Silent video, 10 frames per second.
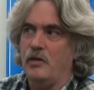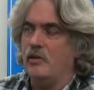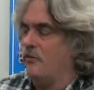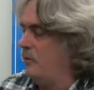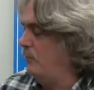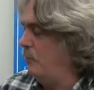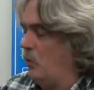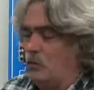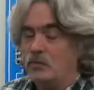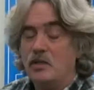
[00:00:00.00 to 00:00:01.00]
different
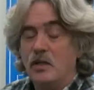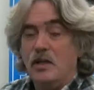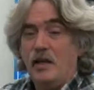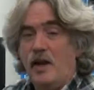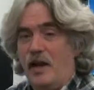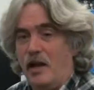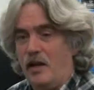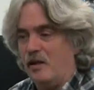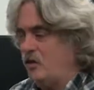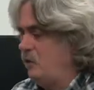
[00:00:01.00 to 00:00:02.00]
modes,
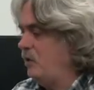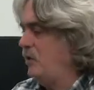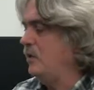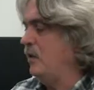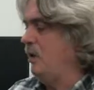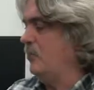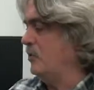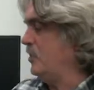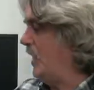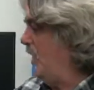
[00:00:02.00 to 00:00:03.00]
and you need to
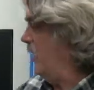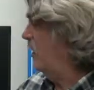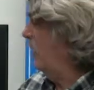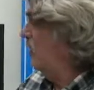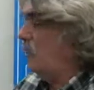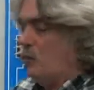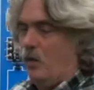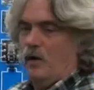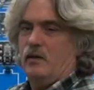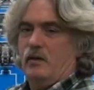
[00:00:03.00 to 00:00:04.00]
understand
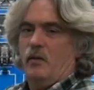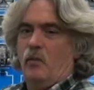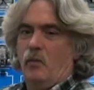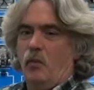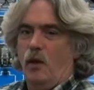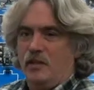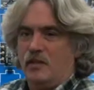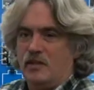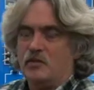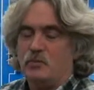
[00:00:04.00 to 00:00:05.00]
what
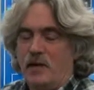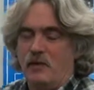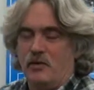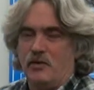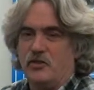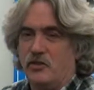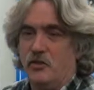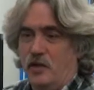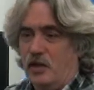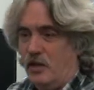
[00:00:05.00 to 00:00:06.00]
this meter is
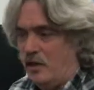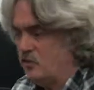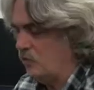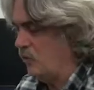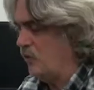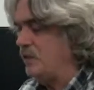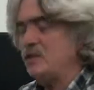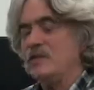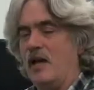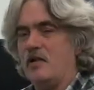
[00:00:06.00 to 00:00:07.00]
doing. And so this
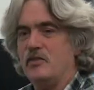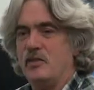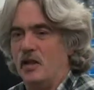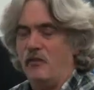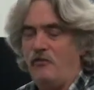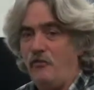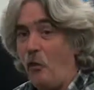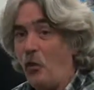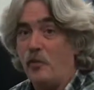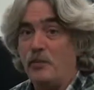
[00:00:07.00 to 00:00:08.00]
is actually like
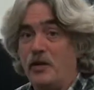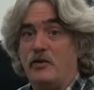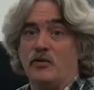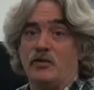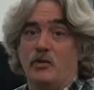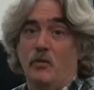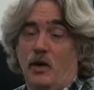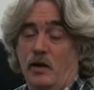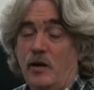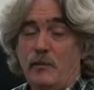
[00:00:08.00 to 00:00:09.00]
4 meters in
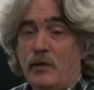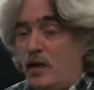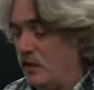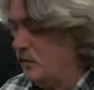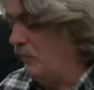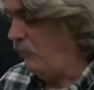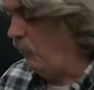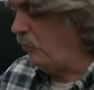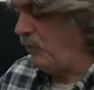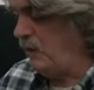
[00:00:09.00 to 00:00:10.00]
one. It's a
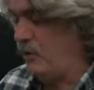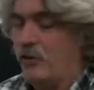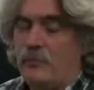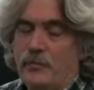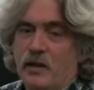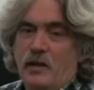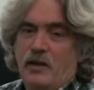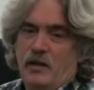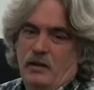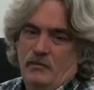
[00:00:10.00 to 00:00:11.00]
voltmeter
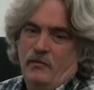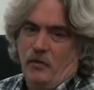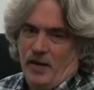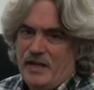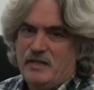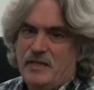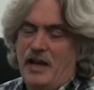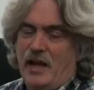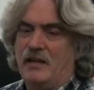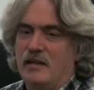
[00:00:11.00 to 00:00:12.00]
for
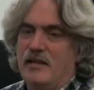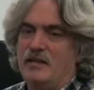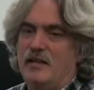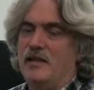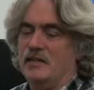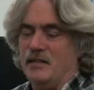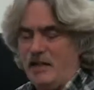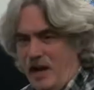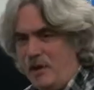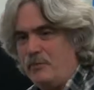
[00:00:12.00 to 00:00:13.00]
AC and DC. It's an
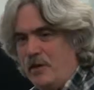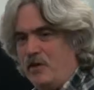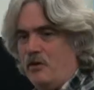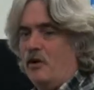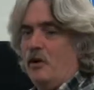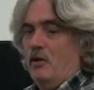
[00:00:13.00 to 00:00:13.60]
amp meter